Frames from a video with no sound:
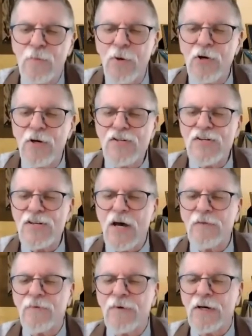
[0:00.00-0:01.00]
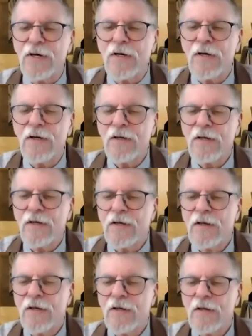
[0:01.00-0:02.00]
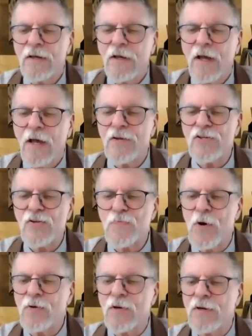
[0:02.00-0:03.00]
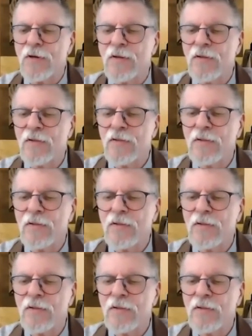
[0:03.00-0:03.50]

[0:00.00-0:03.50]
the Bodhisattva had spoken,